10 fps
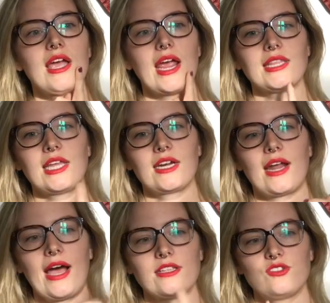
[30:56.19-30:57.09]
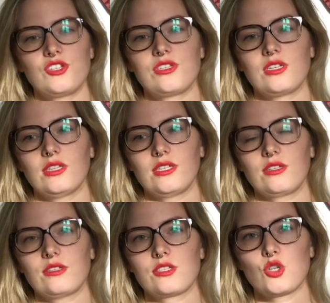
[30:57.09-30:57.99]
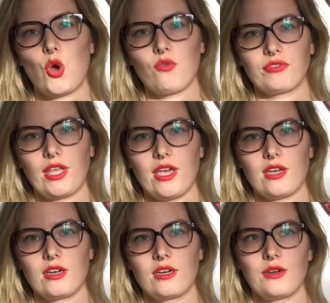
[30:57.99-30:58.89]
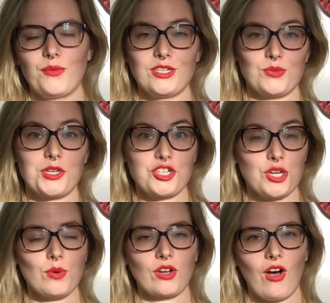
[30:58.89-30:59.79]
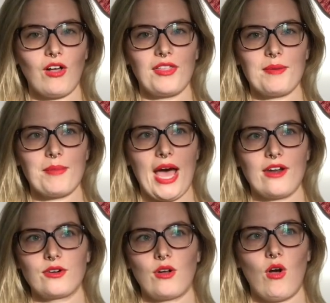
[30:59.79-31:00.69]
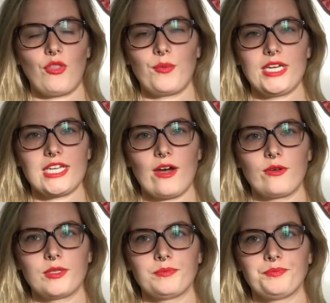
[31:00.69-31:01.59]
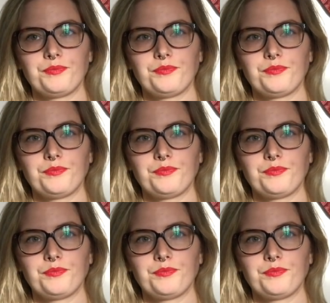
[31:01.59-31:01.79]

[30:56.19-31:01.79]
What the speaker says: And then it has just a little snowflake, which is what she would call them, pattern all the way down